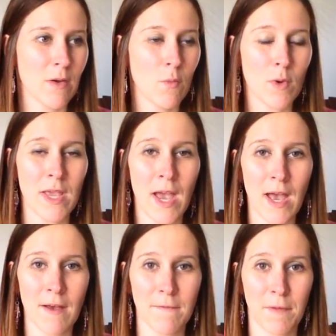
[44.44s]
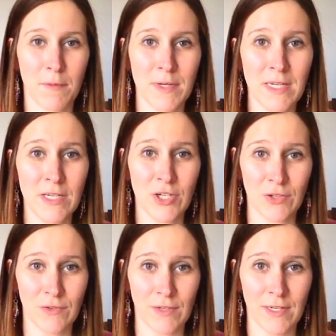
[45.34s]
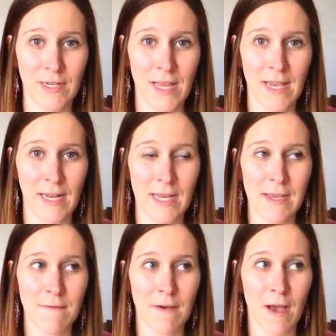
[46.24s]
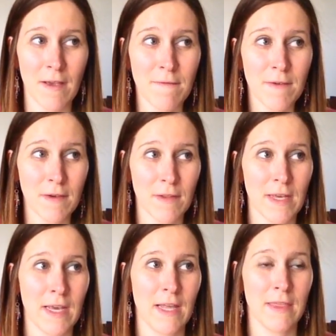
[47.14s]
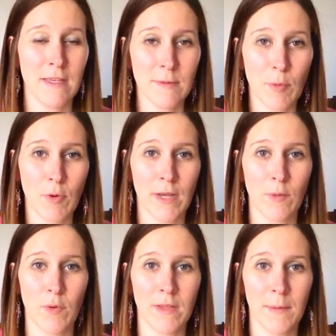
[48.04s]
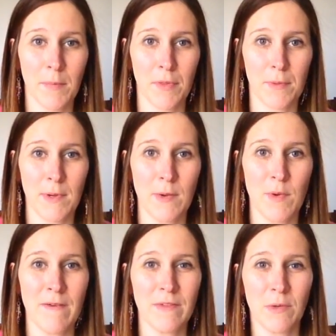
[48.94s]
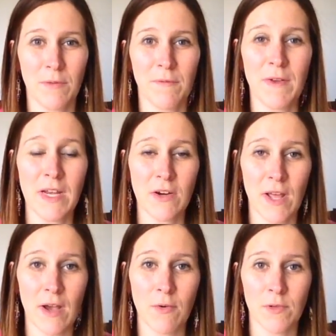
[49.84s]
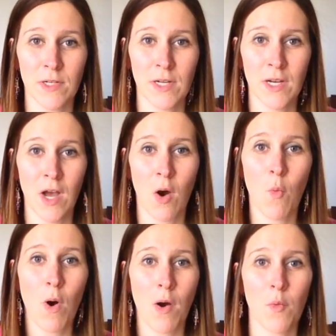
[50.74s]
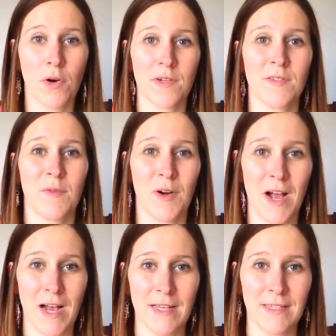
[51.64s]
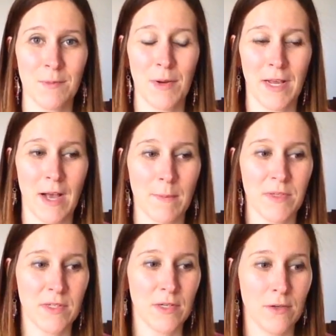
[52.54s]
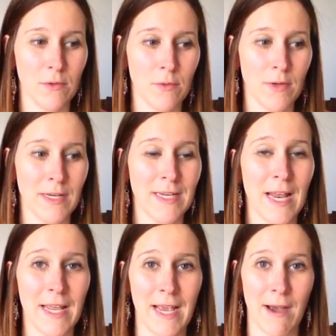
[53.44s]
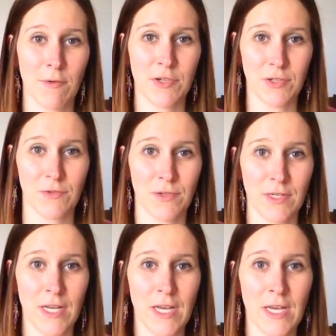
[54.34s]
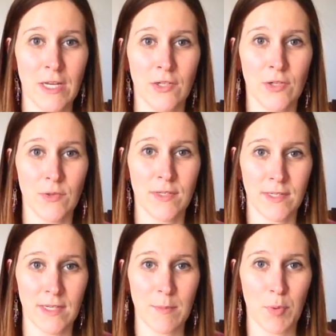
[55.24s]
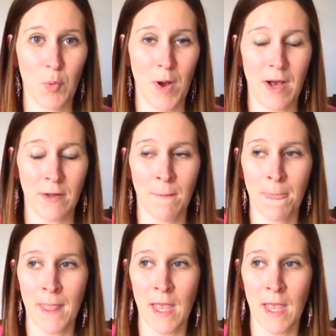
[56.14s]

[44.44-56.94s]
We have three children, and I feel like at this point with number three, we have sort of figured out what works for us when it comes to getting our children to sleep well.